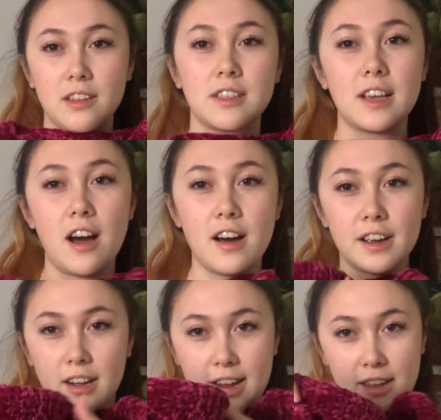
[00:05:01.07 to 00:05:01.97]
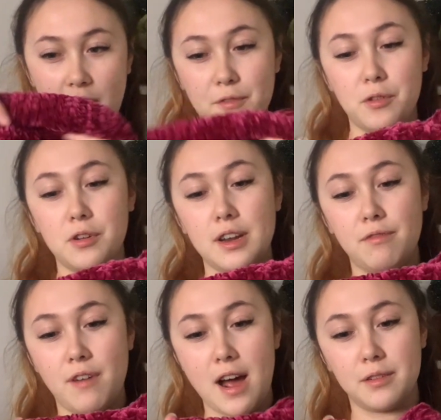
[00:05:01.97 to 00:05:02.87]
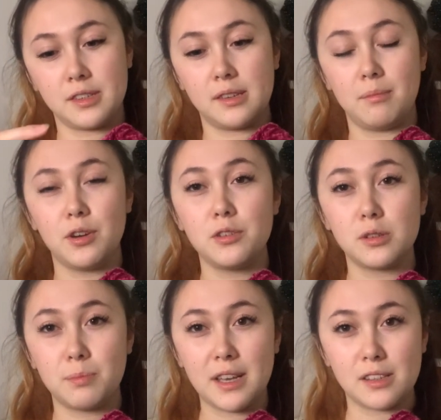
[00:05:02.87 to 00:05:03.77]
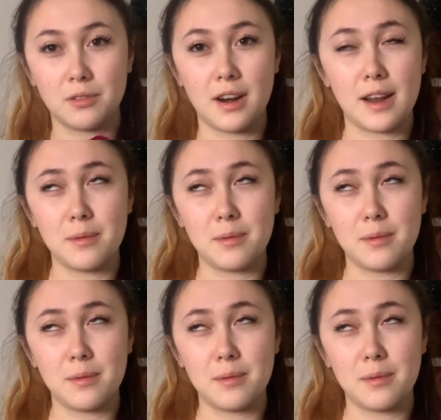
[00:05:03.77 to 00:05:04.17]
tug. Like, I've already found some loose bits already,